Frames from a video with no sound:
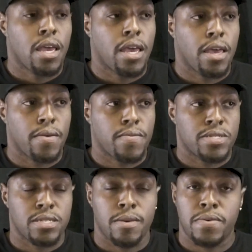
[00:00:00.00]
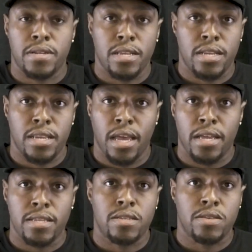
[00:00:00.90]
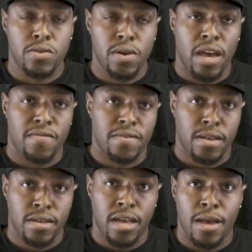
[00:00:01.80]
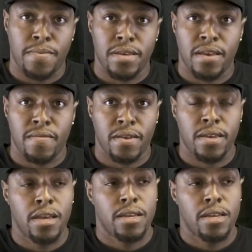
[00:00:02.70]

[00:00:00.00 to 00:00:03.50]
And once they put it in that, you have a copy of it,